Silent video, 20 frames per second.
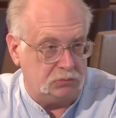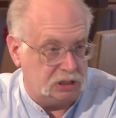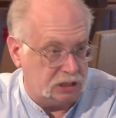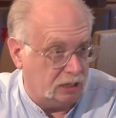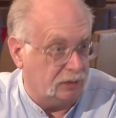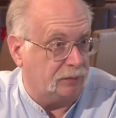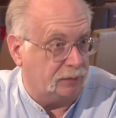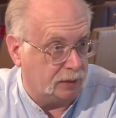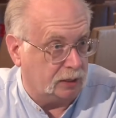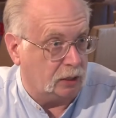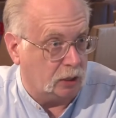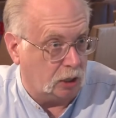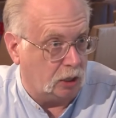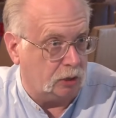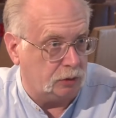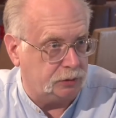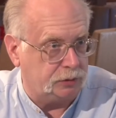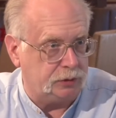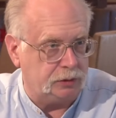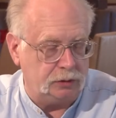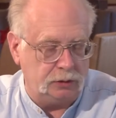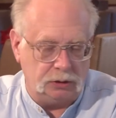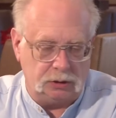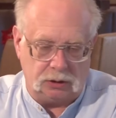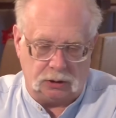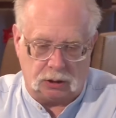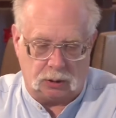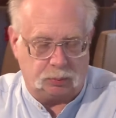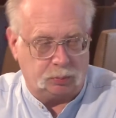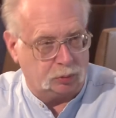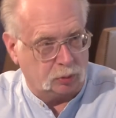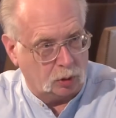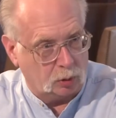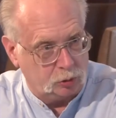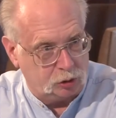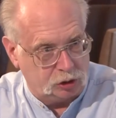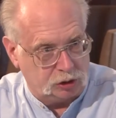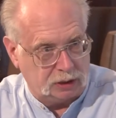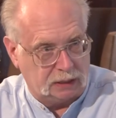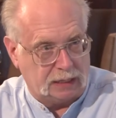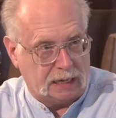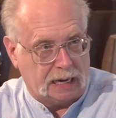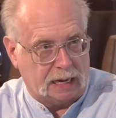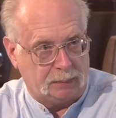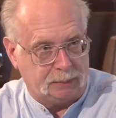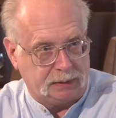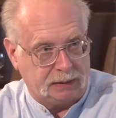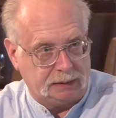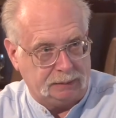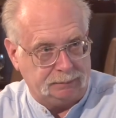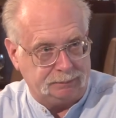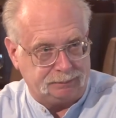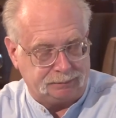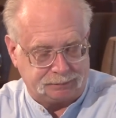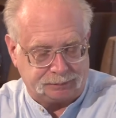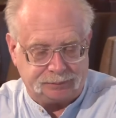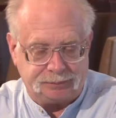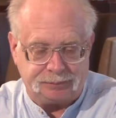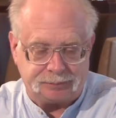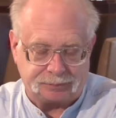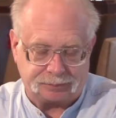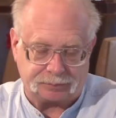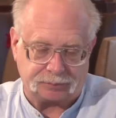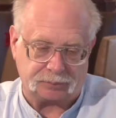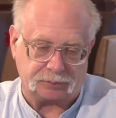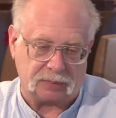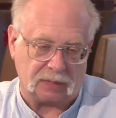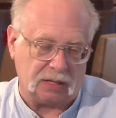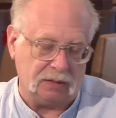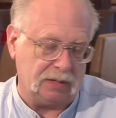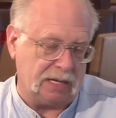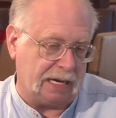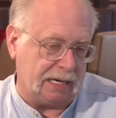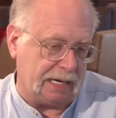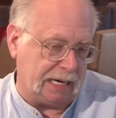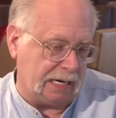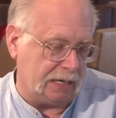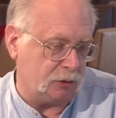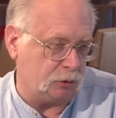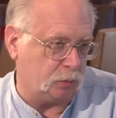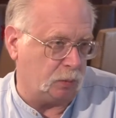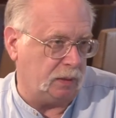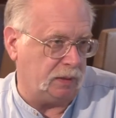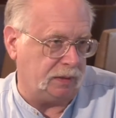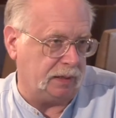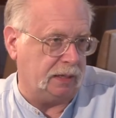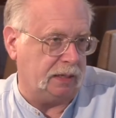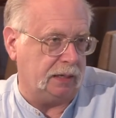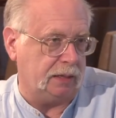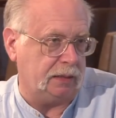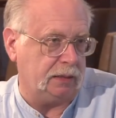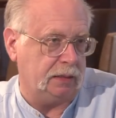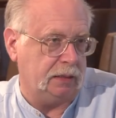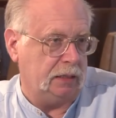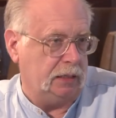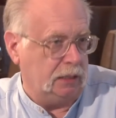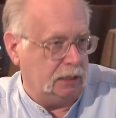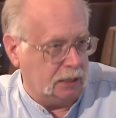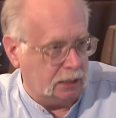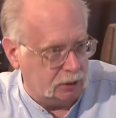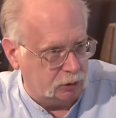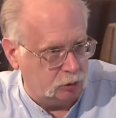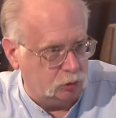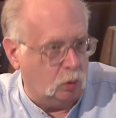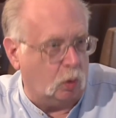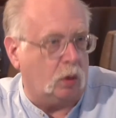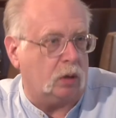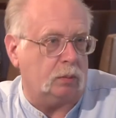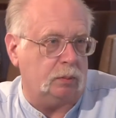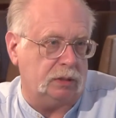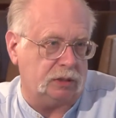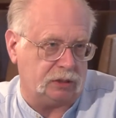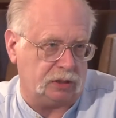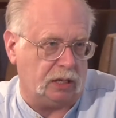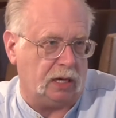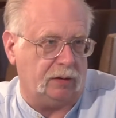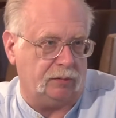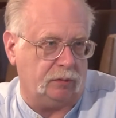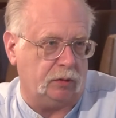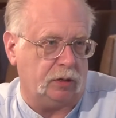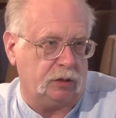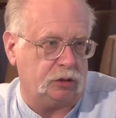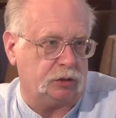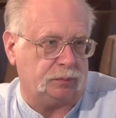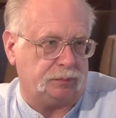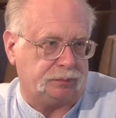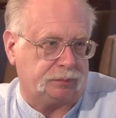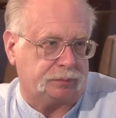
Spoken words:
difficult approach to copy that has within it enormous leverage.